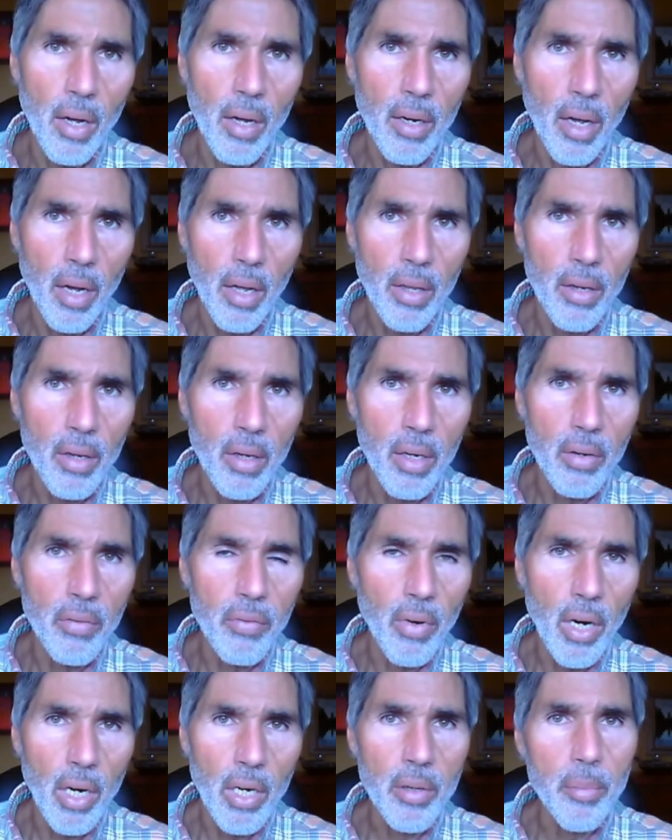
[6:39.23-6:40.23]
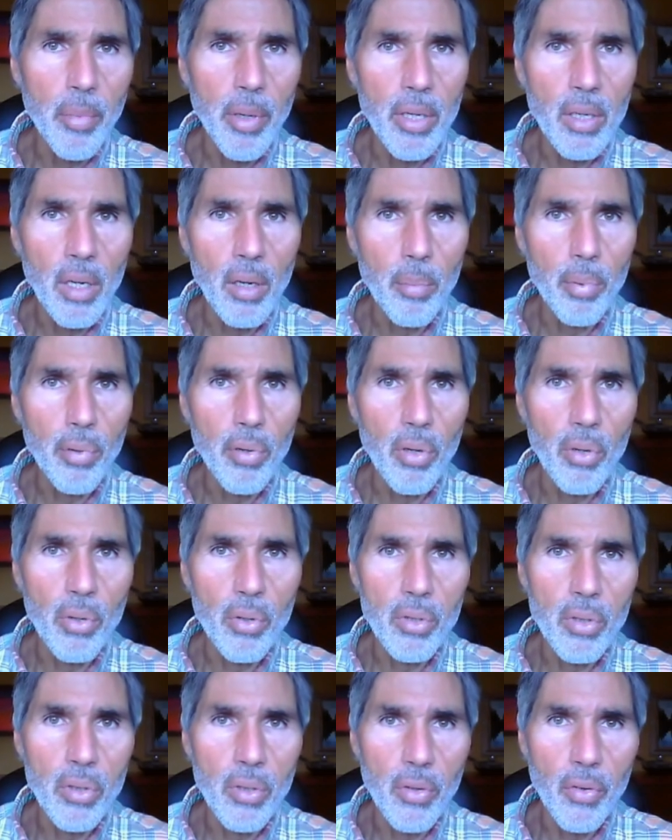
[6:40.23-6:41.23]
and other environmental
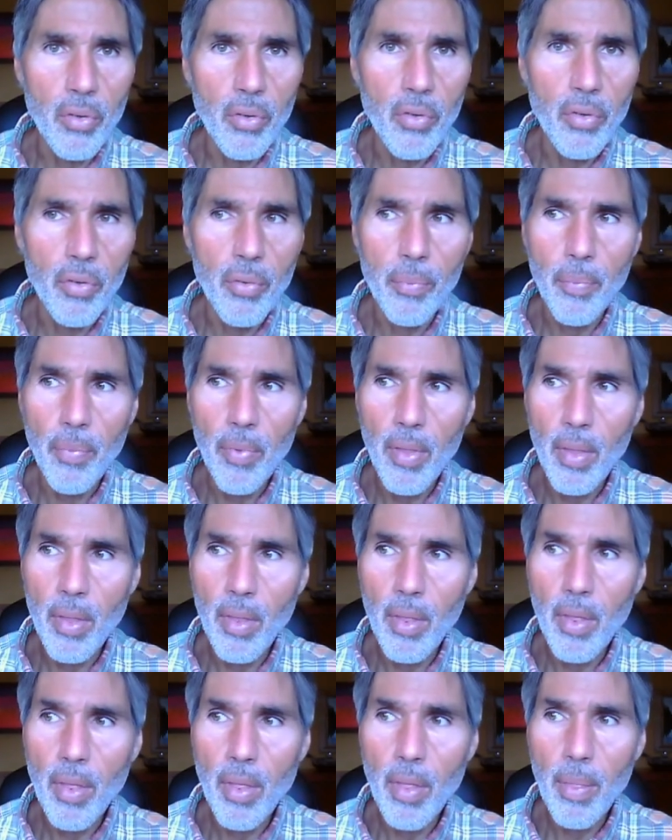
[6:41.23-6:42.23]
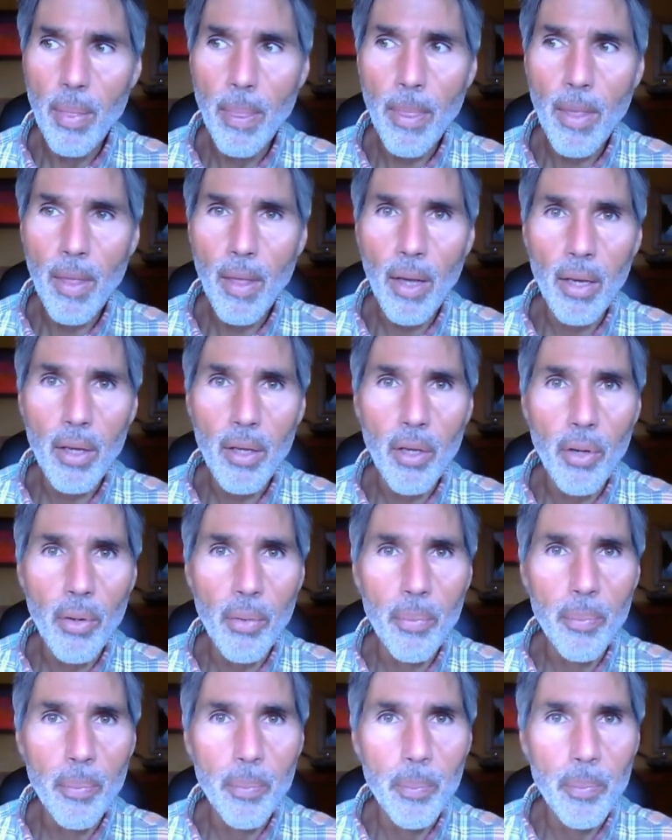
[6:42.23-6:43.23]
pollutants. Thank
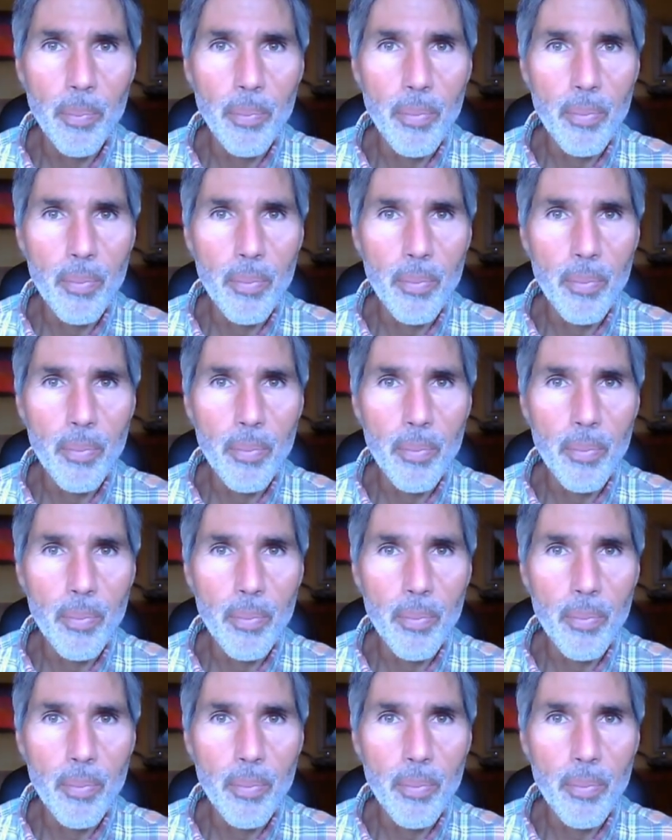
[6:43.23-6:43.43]
you.